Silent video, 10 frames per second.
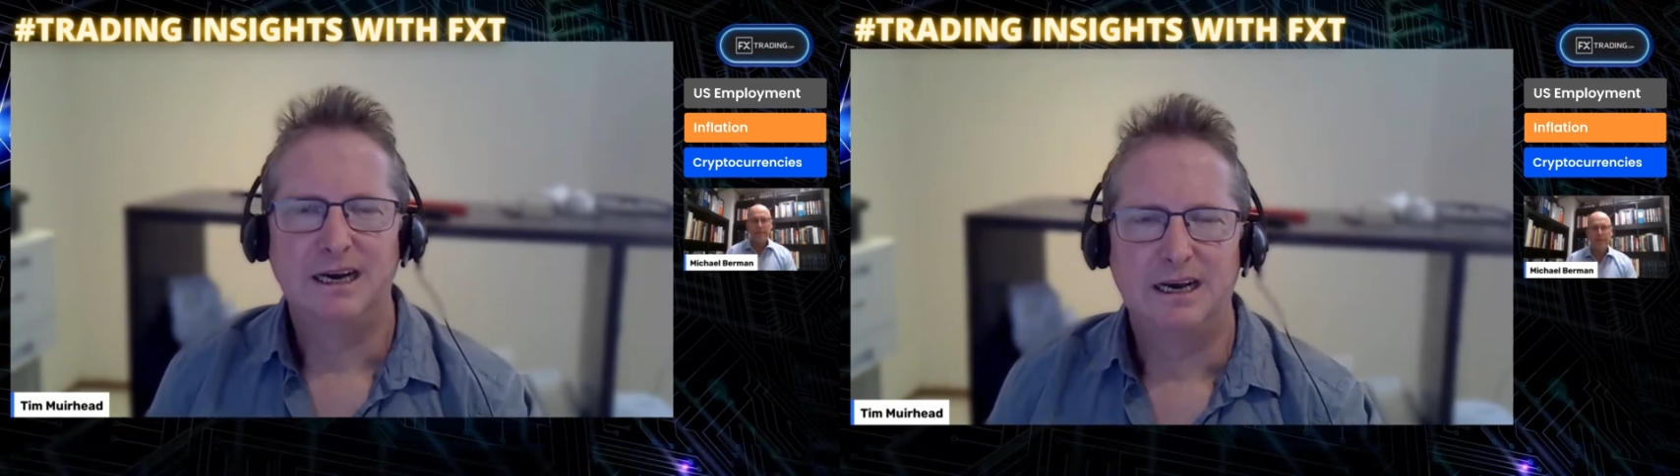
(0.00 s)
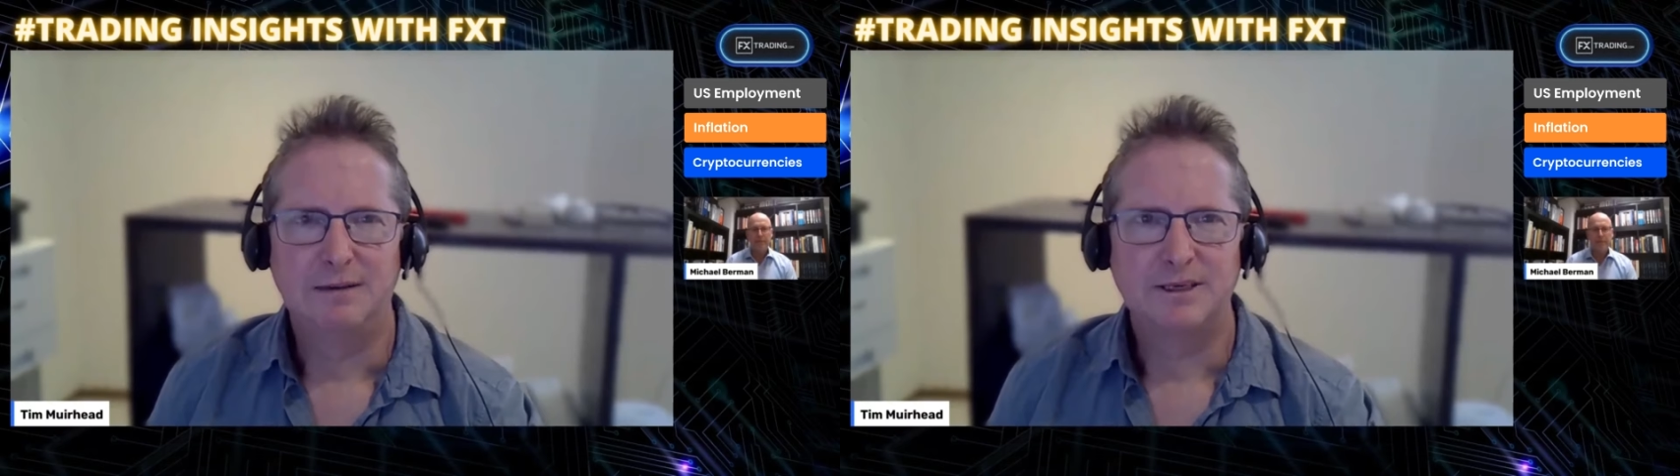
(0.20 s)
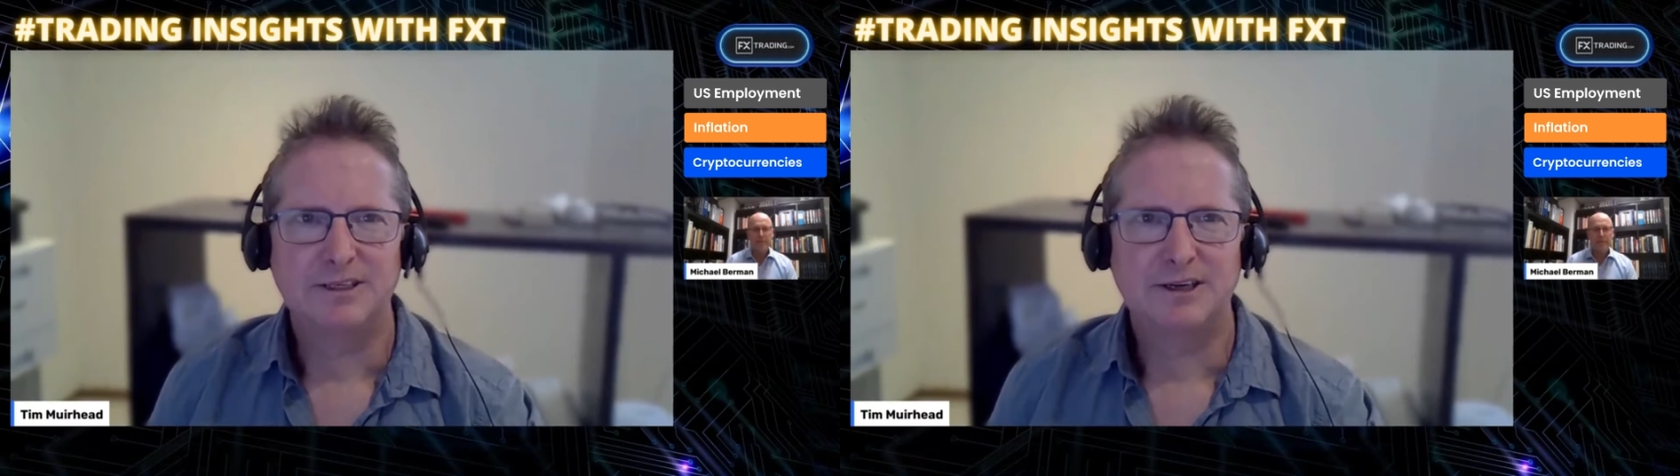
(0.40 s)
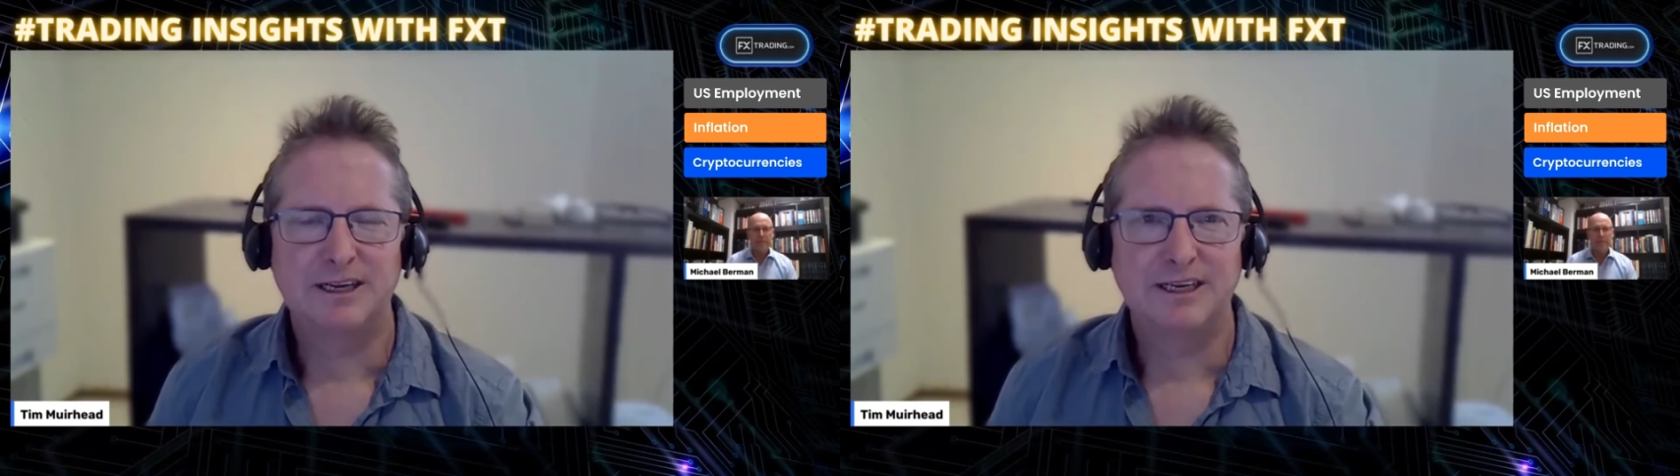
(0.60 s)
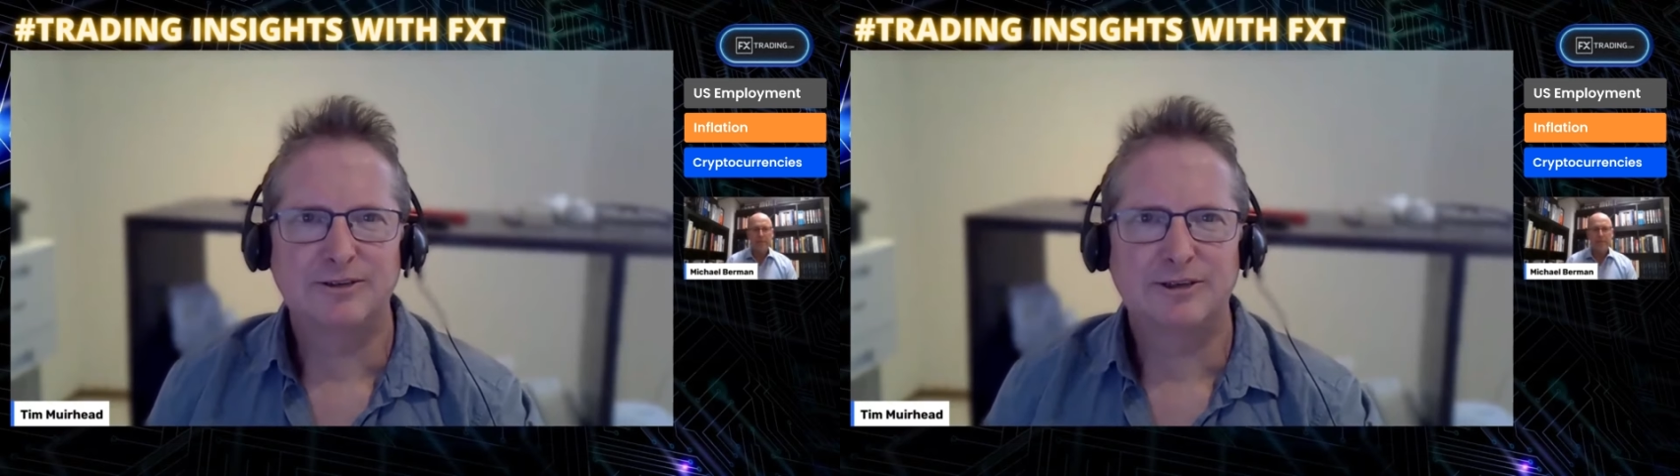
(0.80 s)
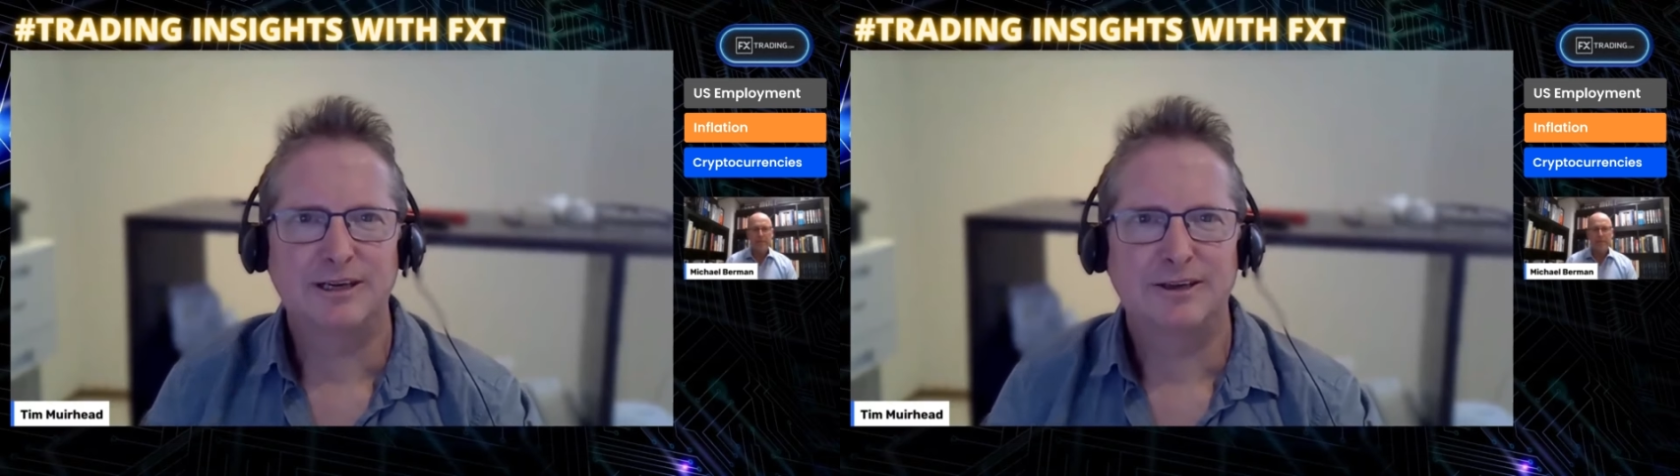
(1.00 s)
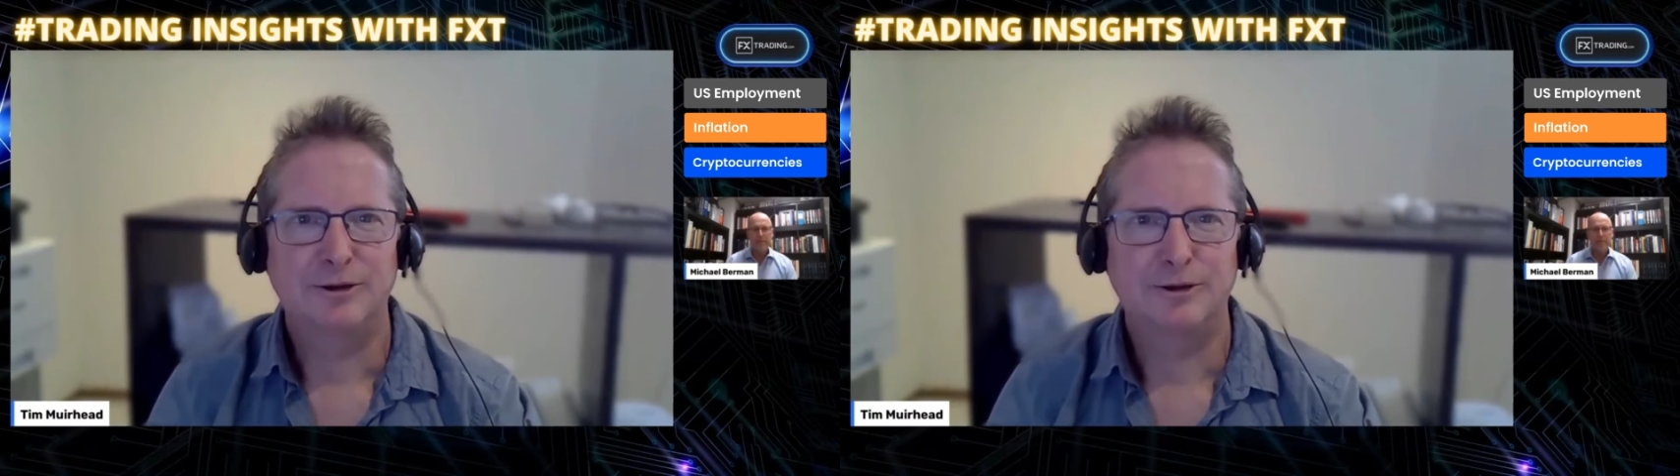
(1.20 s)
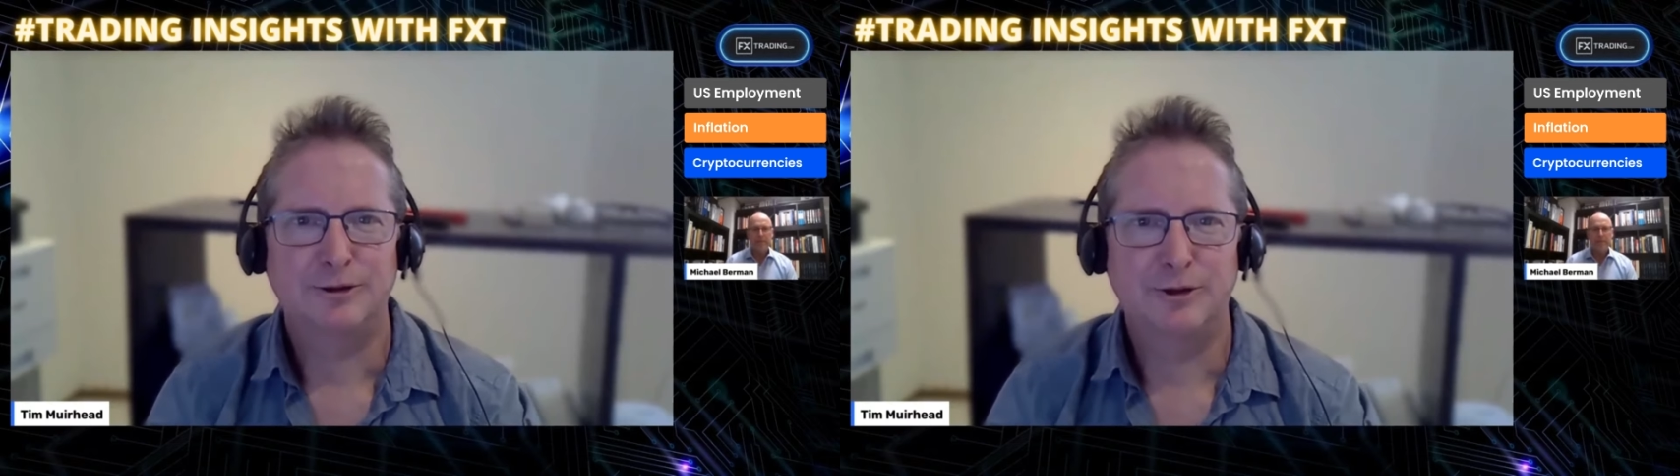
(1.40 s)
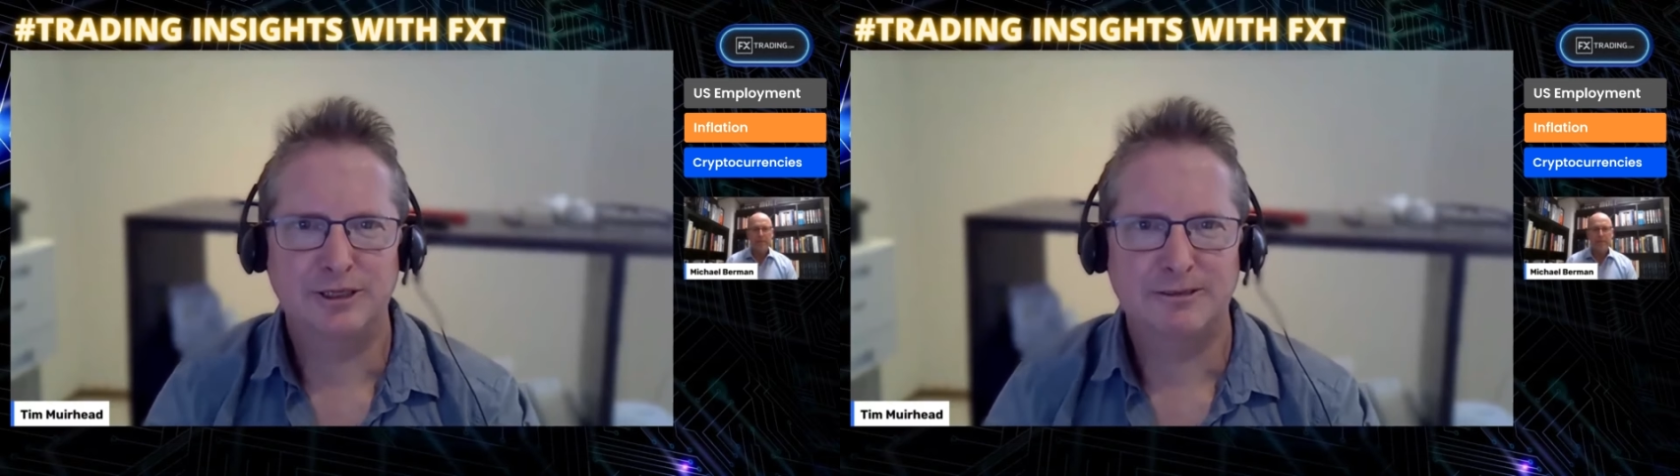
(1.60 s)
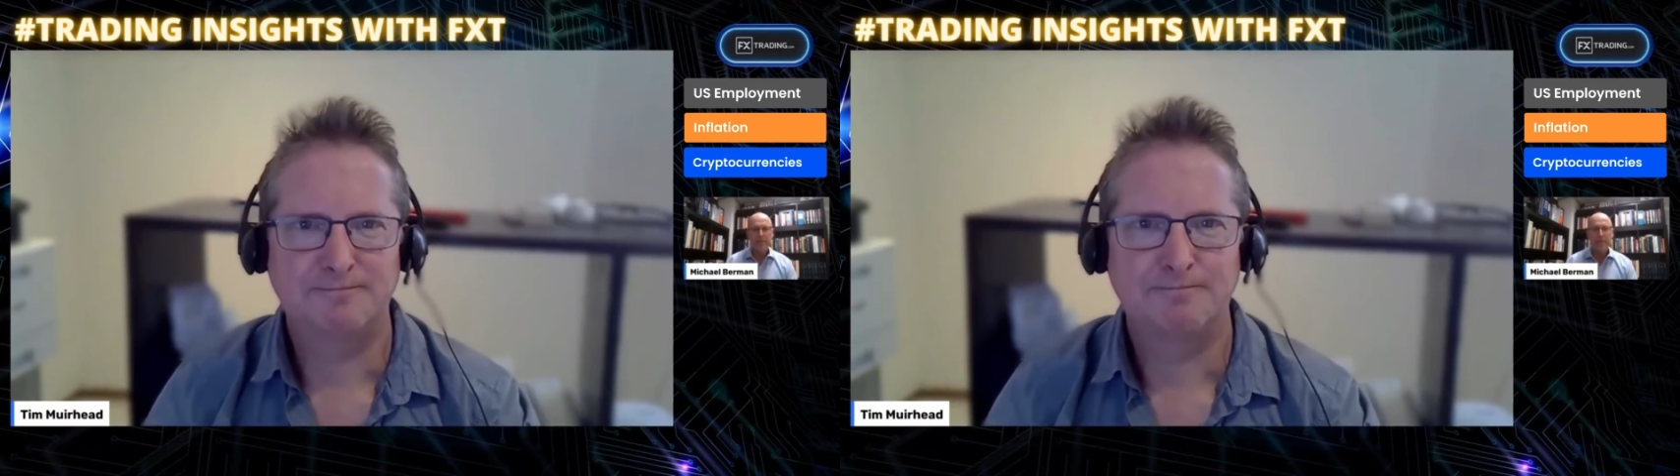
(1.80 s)
but certainly interesting. Your
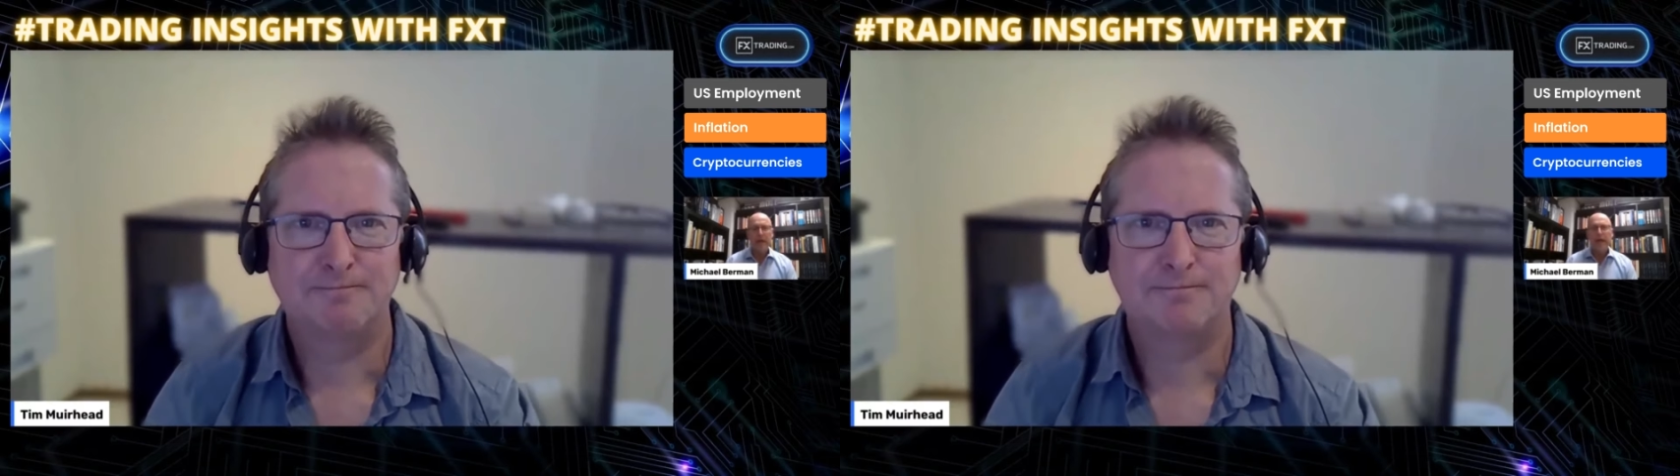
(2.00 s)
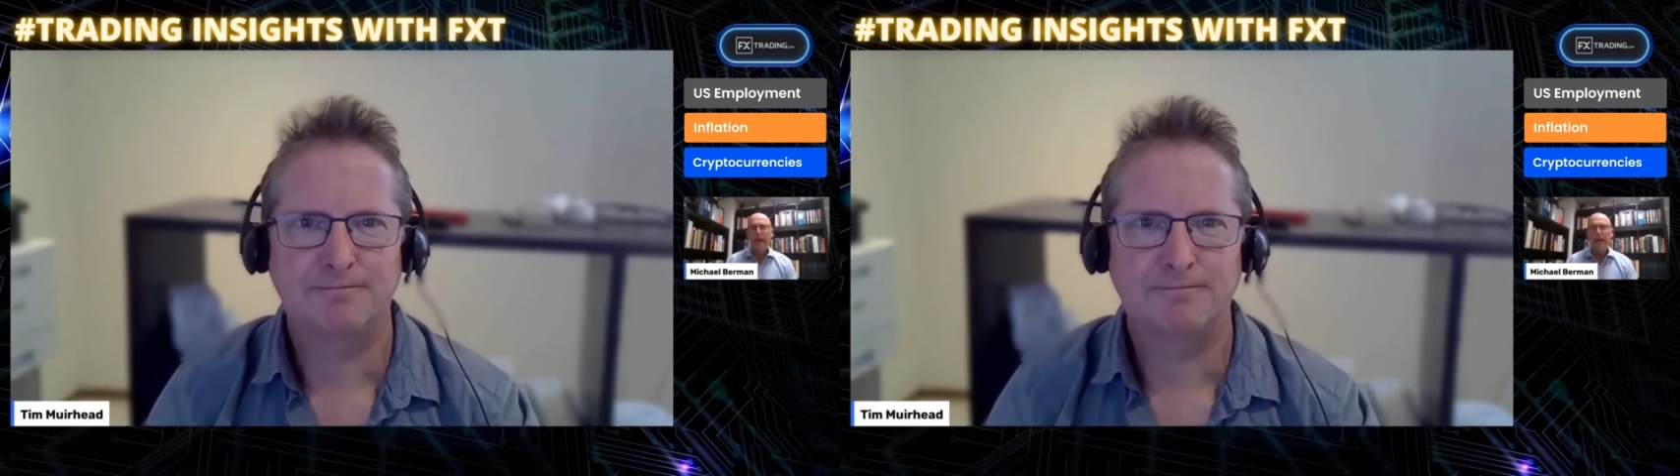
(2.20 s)
thoughts?